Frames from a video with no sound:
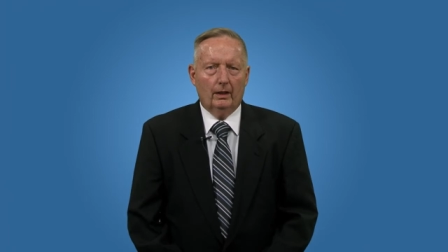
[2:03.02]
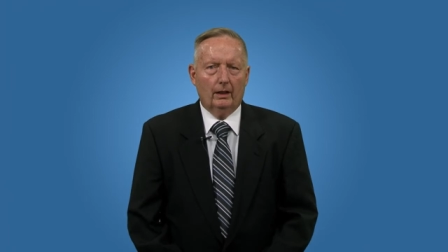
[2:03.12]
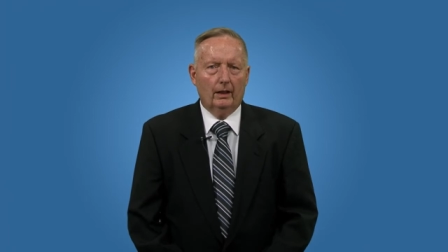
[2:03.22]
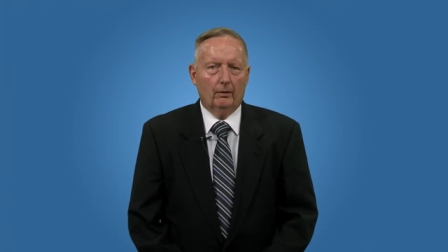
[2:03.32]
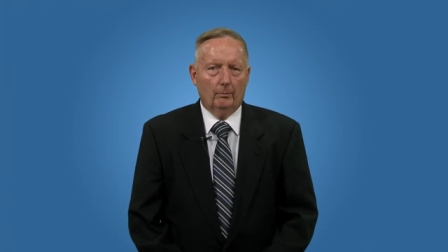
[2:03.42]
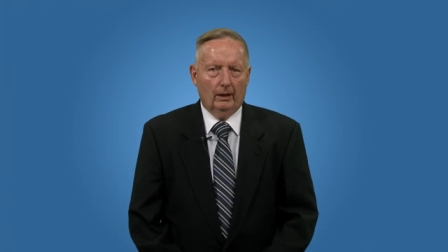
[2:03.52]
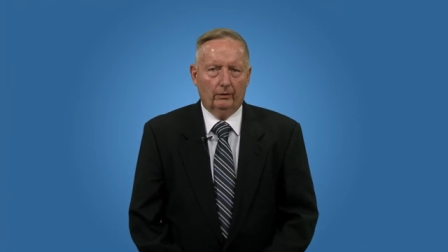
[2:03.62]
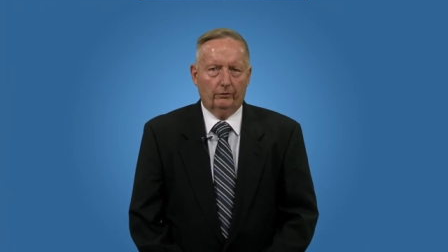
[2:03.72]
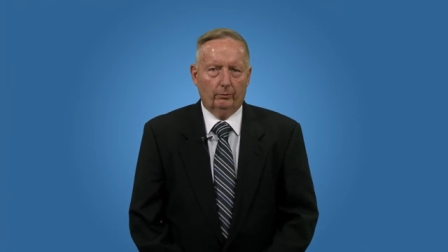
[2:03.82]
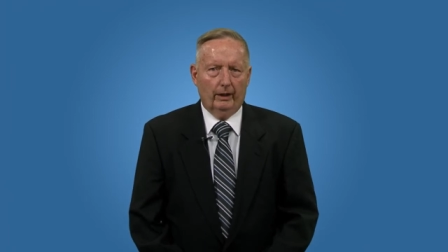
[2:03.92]

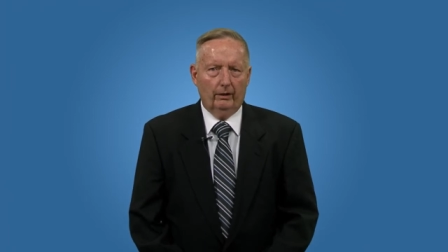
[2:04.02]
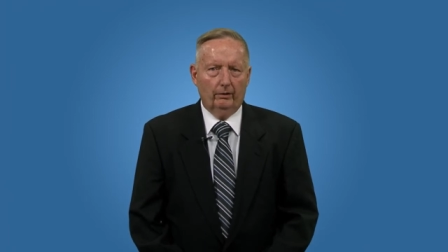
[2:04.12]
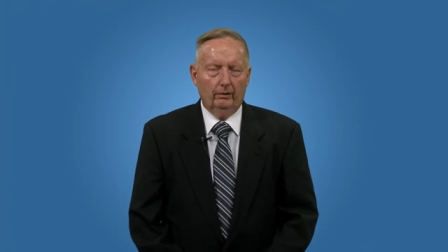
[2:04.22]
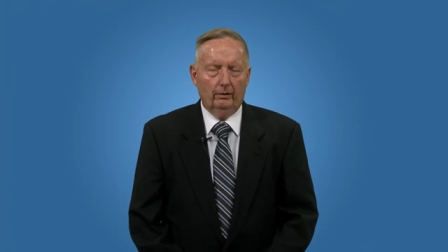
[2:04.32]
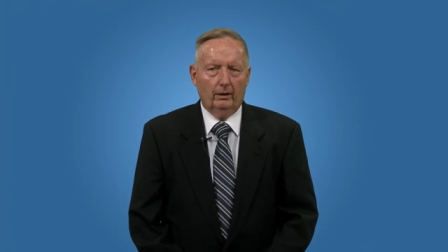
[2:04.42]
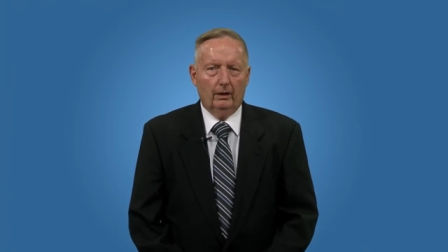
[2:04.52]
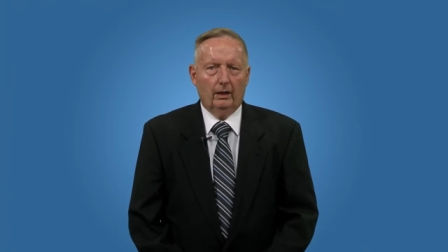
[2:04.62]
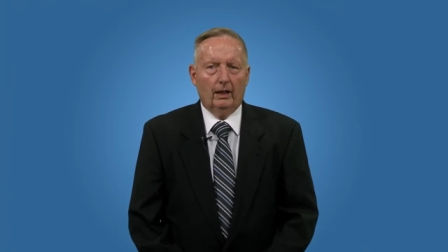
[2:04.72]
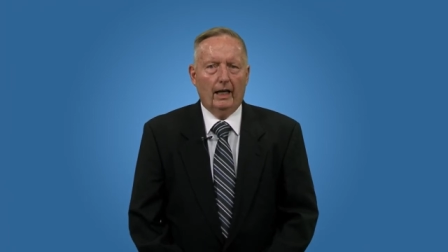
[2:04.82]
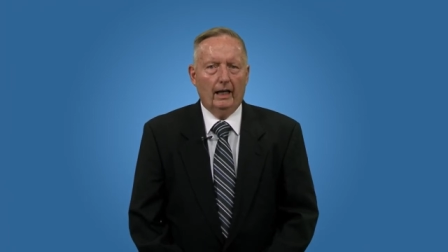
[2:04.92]
administrator,
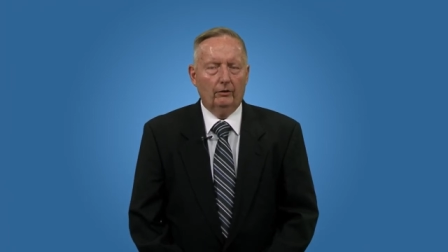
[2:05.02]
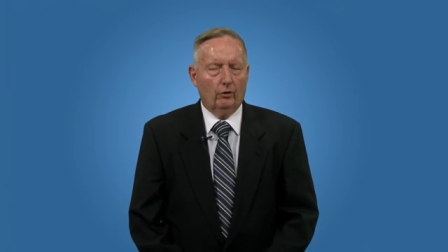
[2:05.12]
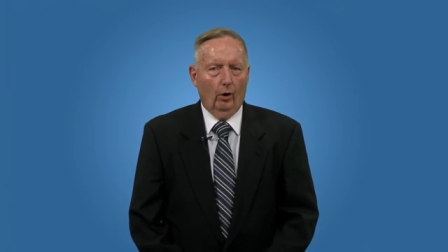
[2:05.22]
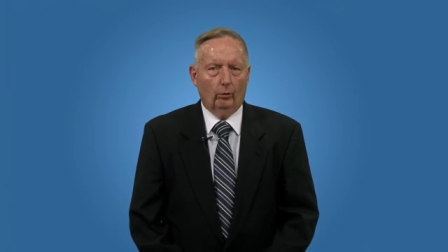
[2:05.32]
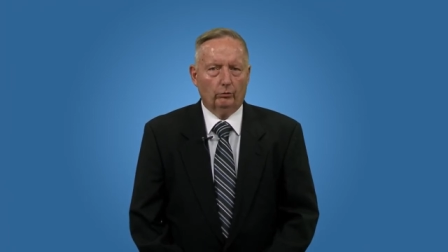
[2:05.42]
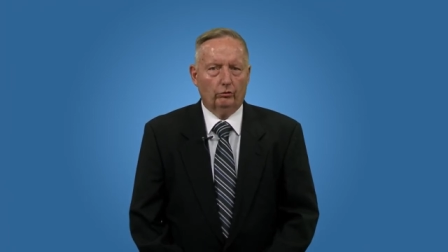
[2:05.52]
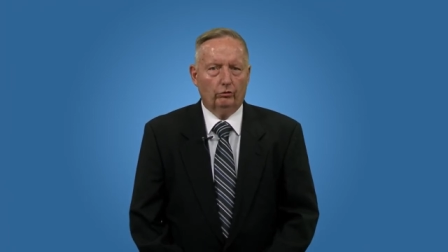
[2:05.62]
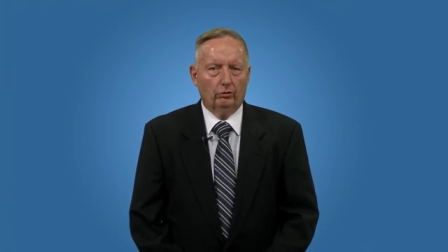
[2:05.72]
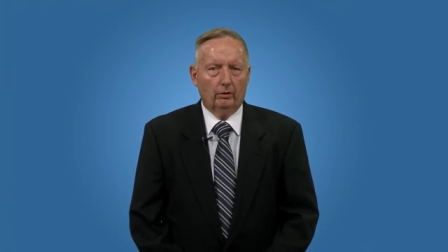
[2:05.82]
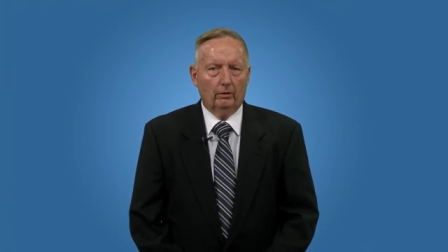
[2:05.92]
and
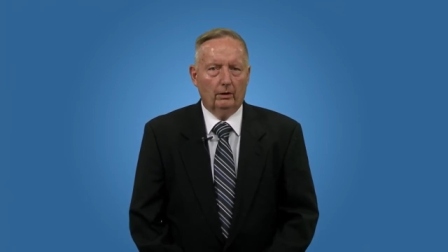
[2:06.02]
coach